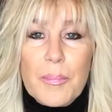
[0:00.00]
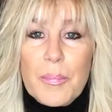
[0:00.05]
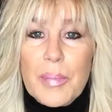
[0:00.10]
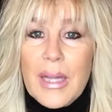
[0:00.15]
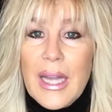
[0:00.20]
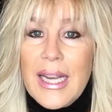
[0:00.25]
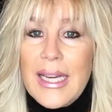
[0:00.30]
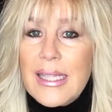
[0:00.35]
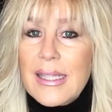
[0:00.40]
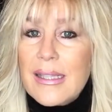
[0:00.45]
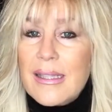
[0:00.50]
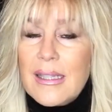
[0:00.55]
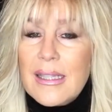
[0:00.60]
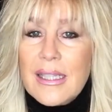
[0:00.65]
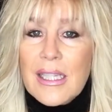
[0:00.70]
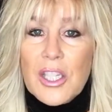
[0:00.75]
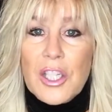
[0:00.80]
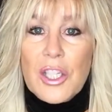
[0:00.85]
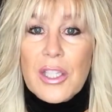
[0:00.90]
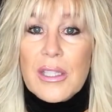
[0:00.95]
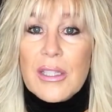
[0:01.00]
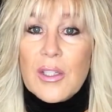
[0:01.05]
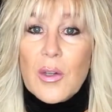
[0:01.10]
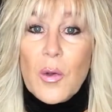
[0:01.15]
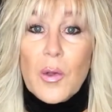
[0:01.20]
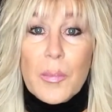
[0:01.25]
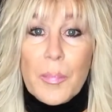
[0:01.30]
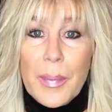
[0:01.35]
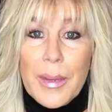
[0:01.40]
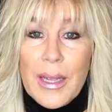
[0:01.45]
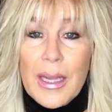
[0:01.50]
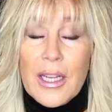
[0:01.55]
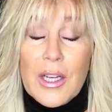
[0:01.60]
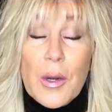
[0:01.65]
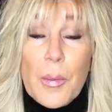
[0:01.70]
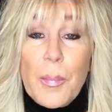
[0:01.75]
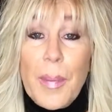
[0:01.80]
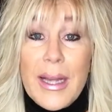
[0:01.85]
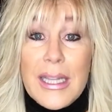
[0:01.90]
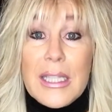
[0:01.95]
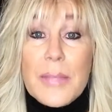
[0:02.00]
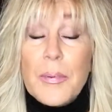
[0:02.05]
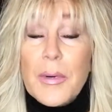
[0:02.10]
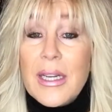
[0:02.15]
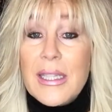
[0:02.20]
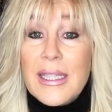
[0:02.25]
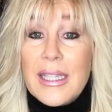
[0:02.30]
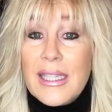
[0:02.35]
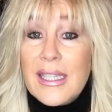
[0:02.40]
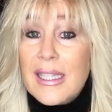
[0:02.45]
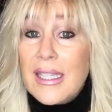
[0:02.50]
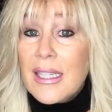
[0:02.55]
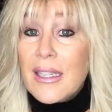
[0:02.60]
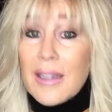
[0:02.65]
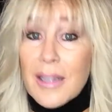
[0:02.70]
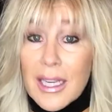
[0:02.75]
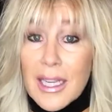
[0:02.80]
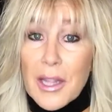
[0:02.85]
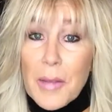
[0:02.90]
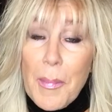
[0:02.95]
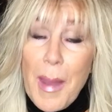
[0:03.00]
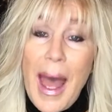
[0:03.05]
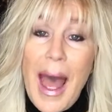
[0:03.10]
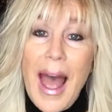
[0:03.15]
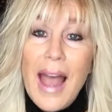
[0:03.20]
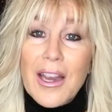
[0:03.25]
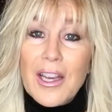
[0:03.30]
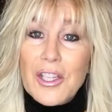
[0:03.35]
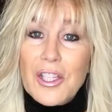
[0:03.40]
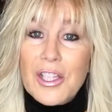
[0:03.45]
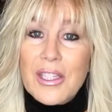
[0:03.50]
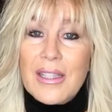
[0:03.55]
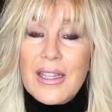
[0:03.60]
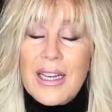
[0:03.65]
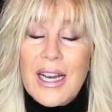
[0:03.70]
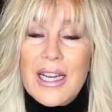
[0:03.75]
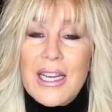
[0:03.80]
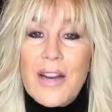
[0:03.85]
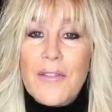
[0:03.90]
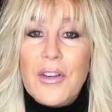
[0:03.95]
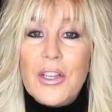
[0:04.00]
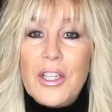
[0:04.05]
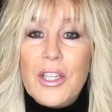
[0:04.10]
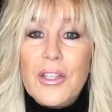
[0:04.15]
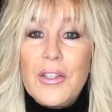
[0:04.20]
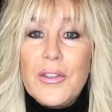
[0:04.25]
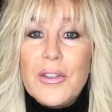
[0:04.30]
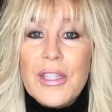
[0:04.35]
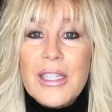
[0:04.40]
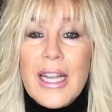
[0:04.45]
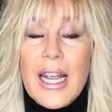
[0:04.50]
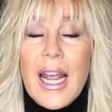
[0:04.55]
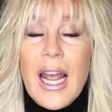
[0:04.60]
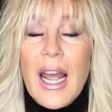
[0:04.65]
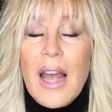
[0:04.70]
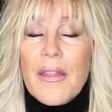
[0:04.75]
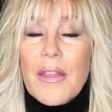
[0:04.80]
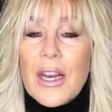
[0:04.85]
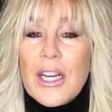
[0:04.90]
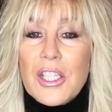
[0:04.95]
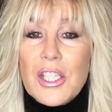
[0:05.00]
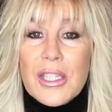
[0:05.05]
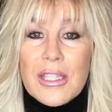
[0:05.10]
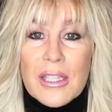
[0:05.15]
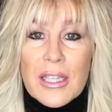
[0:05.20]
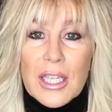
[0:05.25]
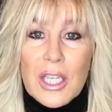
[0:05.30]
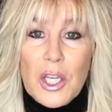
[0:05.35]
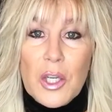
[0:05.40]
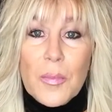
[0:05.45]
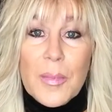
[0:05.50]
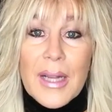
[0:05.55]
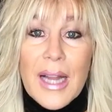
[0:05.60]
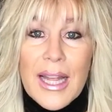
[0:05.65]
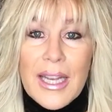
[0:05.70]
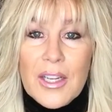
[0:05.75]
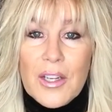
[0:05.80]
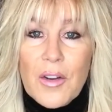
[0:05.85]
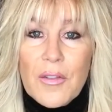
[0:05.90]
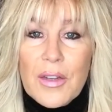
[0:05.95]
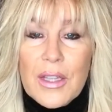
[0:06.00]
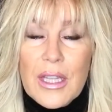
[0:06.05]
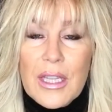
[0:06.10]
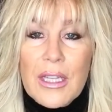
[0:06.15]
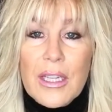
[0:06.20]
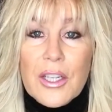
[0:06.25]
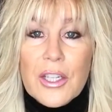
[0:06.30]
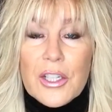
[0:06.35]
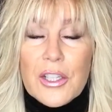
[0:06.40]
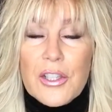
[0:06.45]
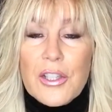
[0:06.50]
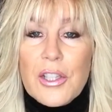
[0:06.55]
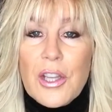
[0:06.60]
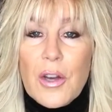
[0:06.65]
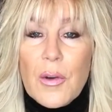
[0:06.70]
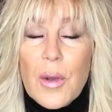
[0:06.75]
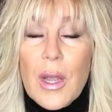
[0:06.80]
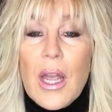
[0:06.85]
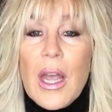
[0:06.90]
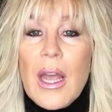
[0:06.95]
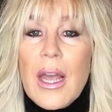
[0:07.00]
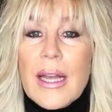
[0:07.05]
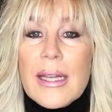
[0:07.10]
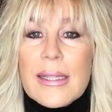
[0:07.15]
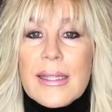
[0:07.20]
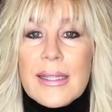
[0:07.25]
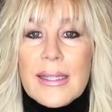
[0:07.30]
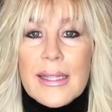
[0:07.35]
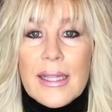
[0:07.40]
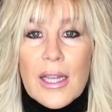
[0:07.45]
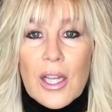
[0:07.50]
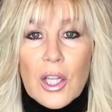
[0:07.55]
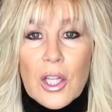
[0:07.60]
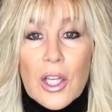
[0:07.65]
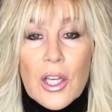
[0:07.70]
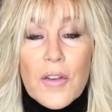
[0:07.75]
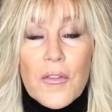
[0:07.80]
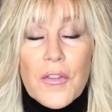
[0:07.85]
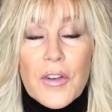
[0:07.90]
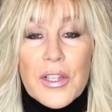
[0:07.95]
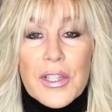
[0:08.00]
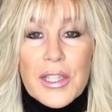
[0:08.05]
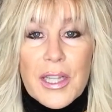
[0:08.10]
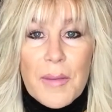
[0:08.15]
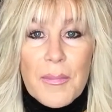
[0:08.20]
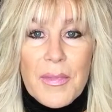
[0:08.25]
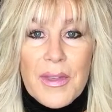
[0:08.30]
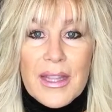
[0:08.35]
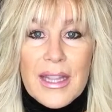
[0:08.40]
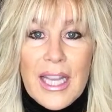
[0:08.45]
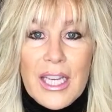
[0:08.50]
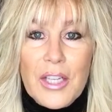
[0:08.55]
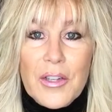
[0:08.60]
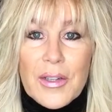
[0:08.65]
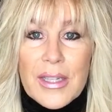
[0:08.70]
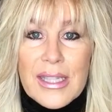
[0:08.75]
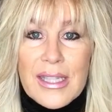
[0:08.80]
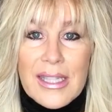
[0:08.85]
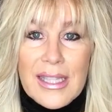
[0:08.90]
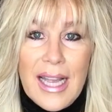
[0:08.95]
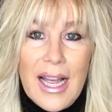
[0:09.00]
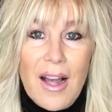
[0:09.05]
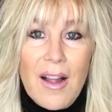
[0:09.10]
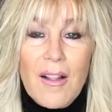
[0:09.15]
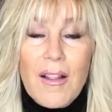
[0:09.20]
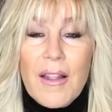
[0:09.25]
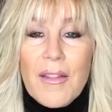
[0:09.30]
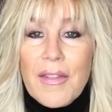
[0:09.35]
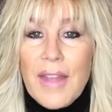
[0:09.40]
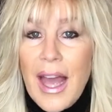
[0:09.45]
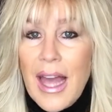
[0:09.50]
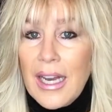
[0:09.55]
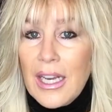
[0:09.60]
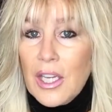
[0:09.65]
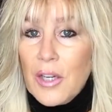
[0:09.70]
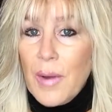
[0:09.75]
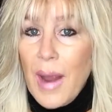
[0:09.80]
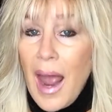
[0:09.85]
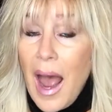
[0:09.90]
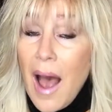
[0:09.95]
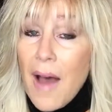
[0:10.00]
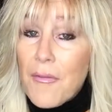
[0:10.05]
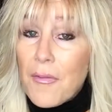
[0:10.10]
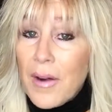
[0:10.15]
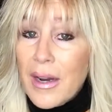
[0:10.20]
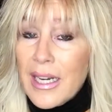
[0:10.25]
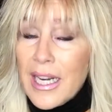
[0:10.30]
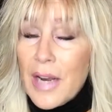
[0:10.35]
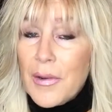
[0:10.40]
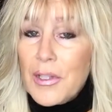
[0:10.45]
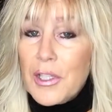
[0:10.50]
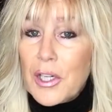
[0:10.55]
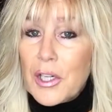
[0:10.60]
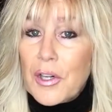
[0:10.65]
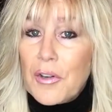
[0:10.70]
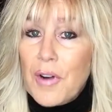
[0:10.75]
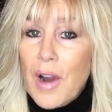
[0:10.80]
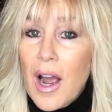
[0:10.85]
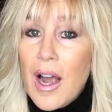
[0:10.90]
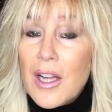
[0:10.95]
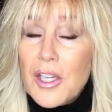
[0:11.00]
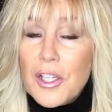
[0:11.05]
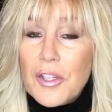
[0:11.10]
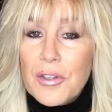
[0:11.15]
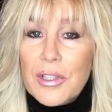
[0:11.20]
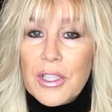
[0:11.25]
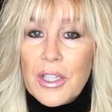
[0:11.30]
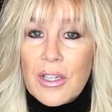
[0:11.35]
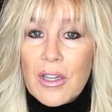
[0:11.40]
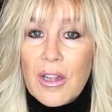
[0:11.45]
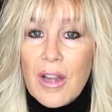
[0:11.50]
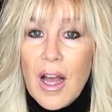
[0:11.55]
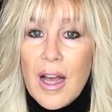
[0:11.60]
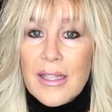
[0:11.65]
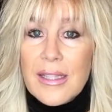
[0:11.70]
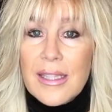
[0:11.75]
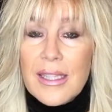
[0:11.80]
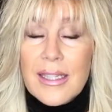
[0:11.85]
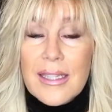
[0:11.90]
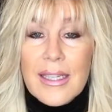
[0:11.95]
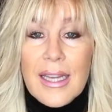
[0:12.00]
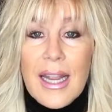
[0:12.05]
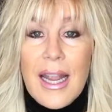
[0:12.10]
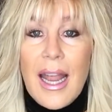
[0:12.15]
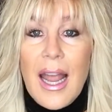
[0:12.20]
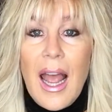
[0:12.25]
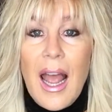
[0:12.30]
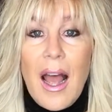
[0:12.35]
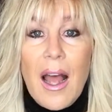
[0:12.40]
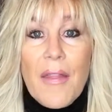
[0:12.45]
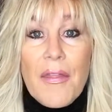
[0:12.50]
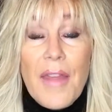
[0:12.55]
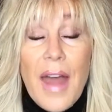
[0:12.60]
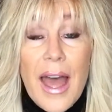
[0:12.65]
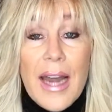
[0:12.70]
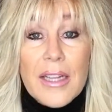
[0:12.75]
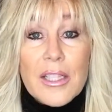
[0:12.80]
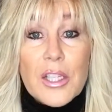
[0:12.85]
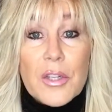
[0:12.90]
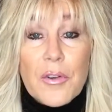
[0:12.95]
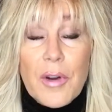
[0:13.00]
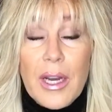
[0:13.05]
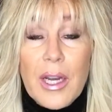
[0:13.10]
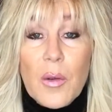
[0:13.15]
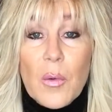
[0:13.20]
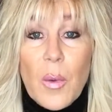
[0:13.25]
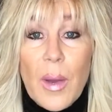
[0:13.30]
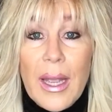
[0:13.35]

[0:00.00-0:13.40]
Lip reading: plates and dishes and old bedspreads still in the packages that I never used, that I just accumulated over the years. So look for something that you can sell that you have right now in your garage or in your closet. That is a great